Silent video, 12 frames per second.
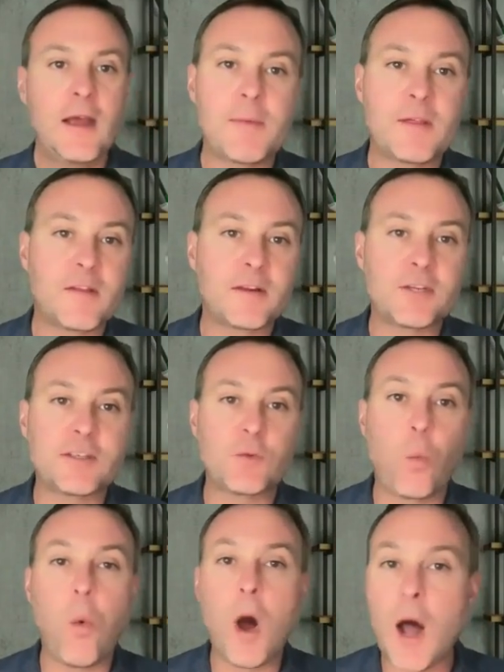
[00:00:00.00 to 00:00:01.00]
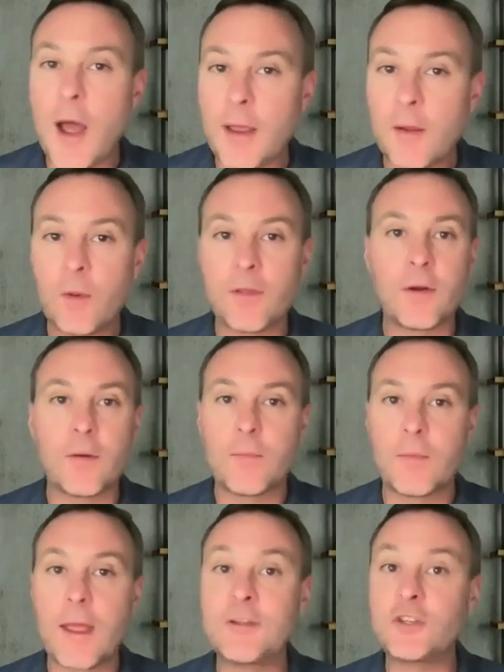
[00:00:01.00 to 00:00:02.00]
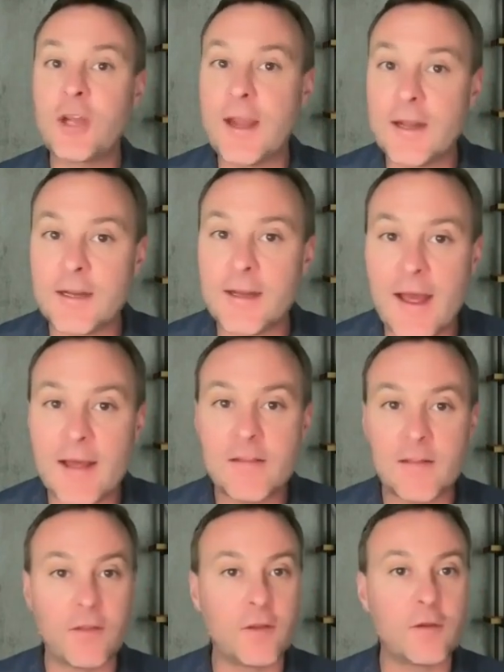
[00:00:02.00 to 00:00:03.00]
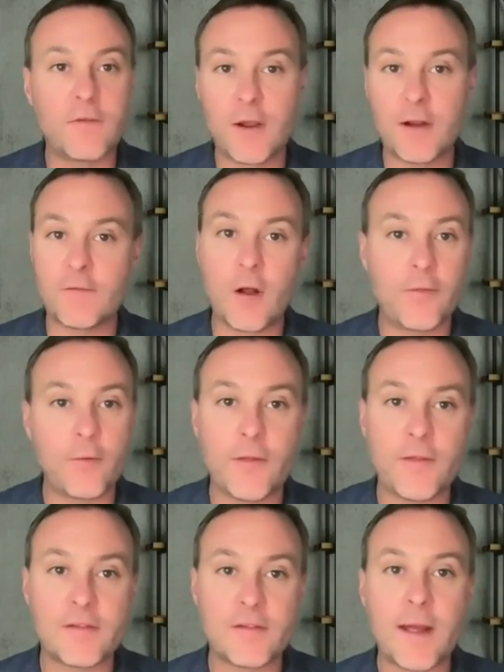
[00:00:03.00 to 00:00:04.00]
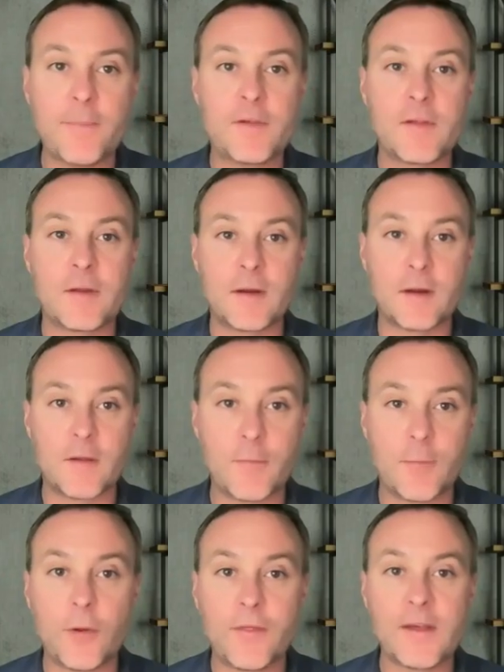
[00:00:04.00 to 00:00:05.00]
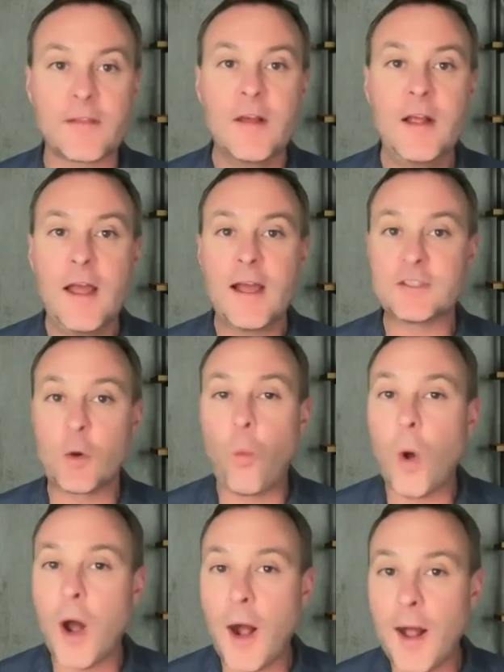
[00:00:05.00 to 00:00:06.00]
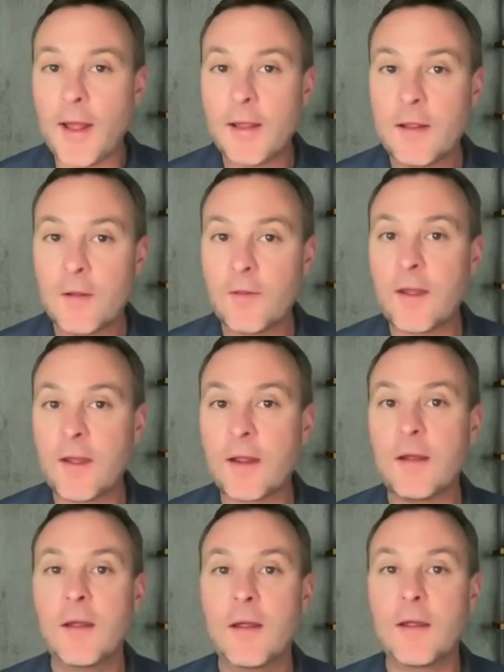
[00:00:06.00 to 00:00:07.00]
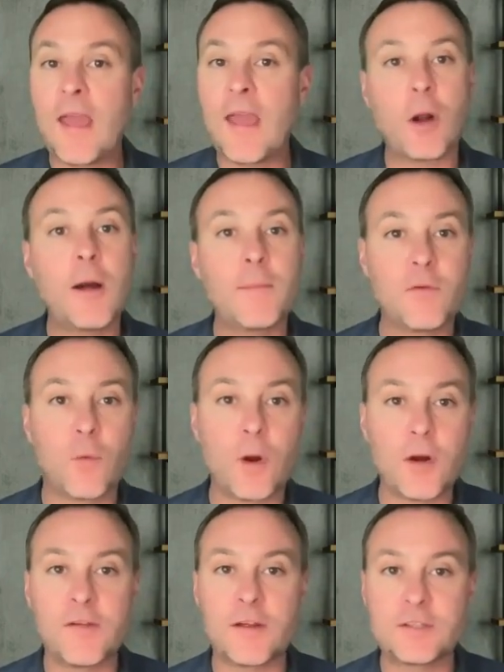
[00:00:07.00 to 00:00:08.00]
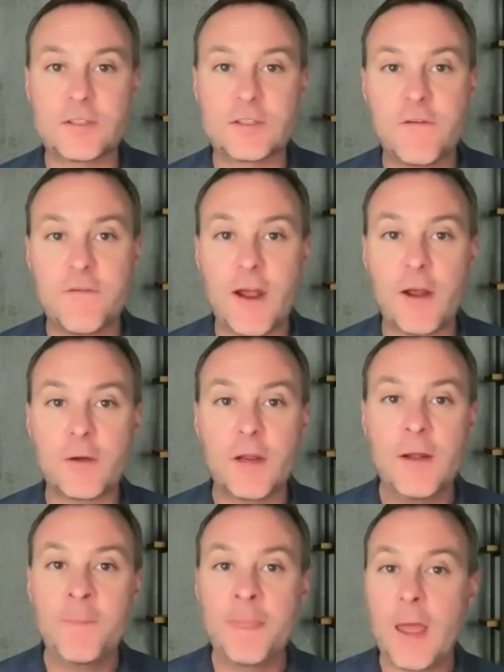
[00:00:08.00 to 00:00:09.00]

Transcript: maybe suggest why with your educated guess, now that you've kind of gone through all the steps and explored this, as to why you think the outcomes were such as you found.